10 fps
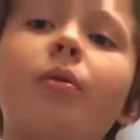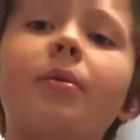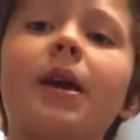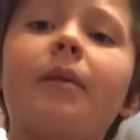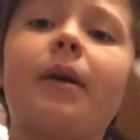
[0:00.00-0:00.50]
will
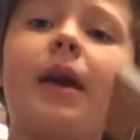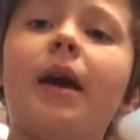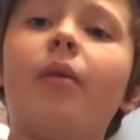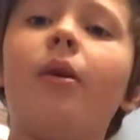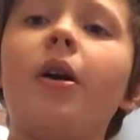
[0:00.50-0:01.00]
be coming
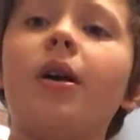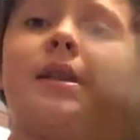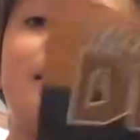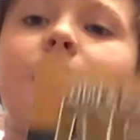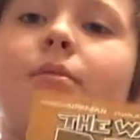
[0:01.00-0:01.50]
out
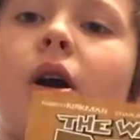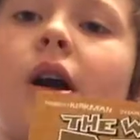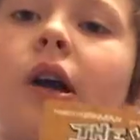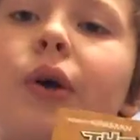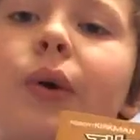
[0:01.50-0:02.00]

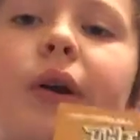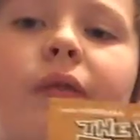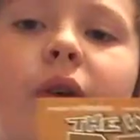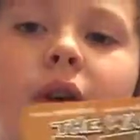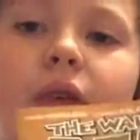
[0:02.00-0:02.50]
tomorrow on
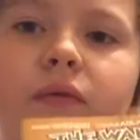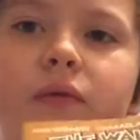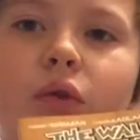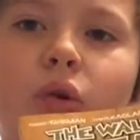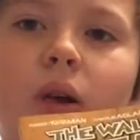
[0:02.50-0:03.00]
volume
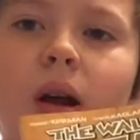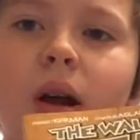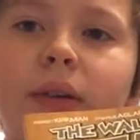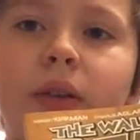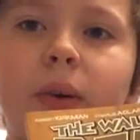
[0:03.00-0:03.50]
four
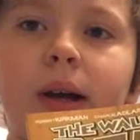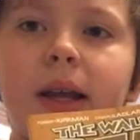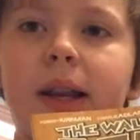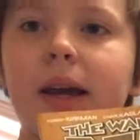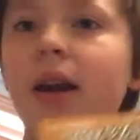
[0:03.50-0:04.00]
of The
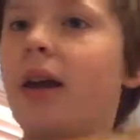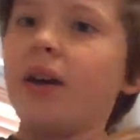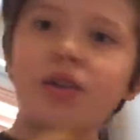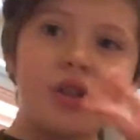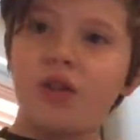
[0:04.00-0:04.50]
Walking Dead.
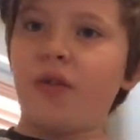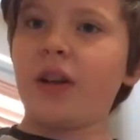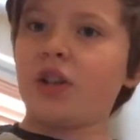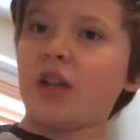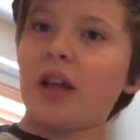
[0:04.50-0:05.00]
Just
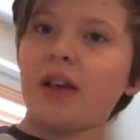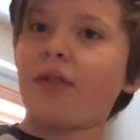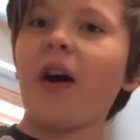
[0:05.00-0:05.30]
finished that like